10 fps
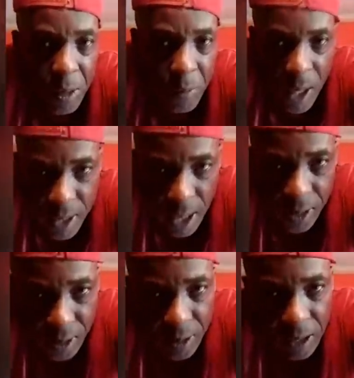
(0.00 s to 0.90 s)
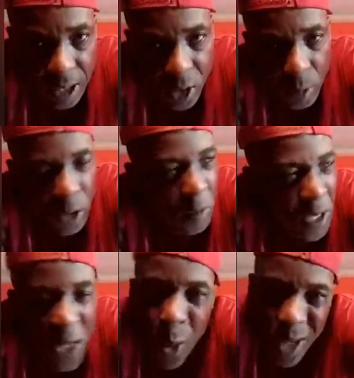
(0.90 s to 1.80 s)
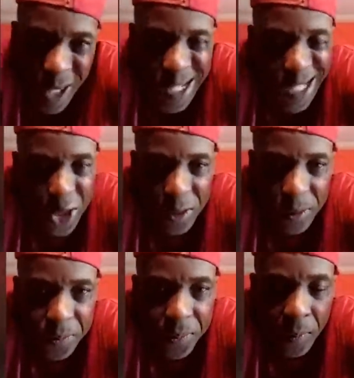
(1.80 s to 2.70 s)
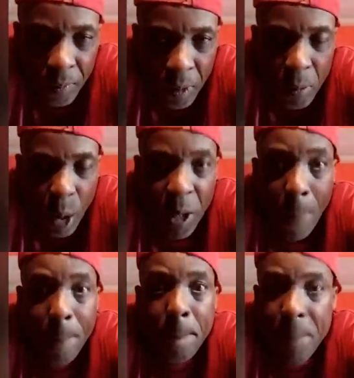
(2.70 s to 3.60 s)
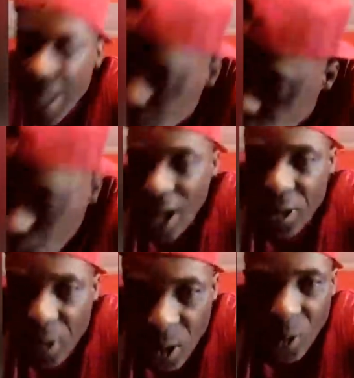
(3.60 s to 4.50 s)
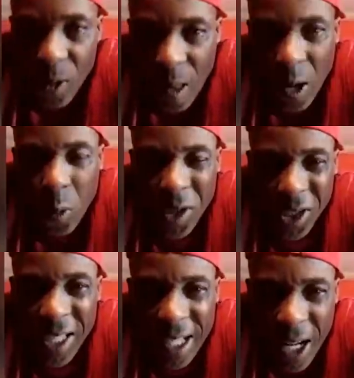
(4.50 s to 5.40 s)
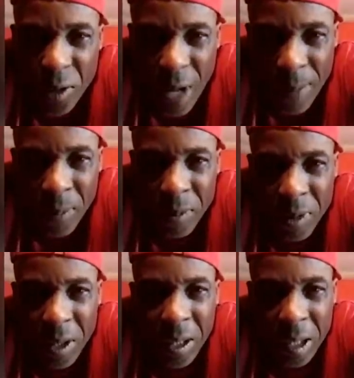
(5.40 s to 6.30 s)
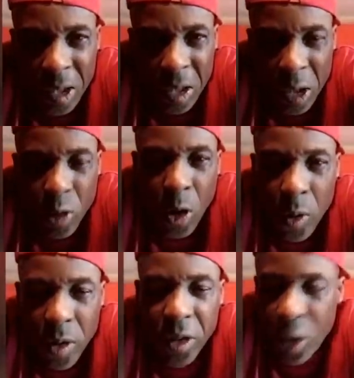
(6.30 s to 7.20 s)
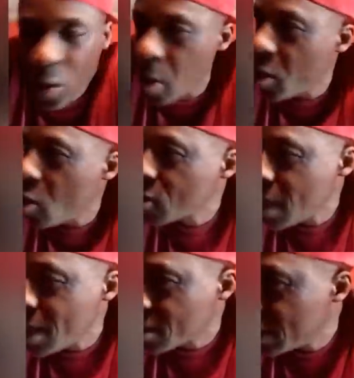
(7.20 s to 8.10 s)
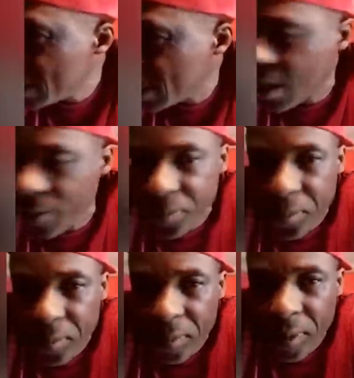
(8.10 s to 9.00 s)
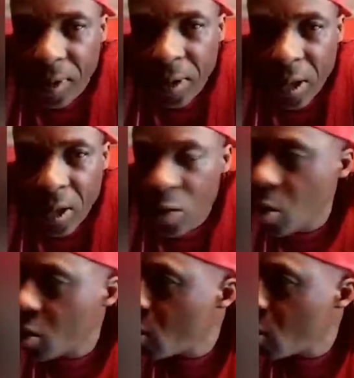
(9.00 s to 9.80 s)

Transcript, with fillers: One cat. So I'm like a mediocre clash. Mm-hmm. But the big war now, where Skateland Ram, the crowd, the, the crowd outside of Skateland, mm-hmm. the crowd